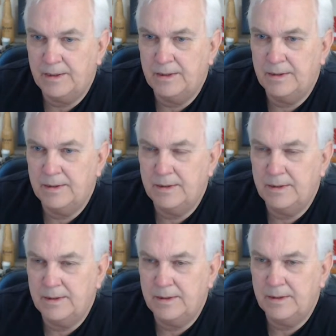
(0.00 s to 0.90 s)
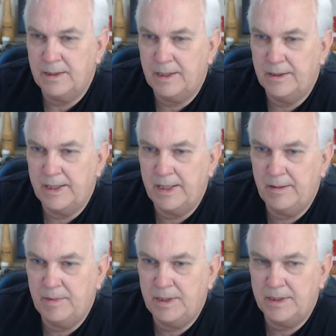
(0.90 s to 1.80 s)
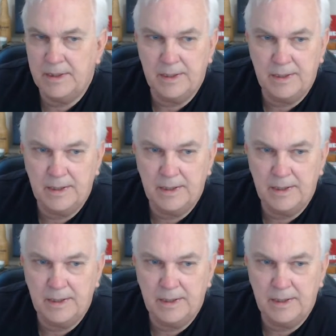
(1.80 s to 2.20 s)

Gary Hammett.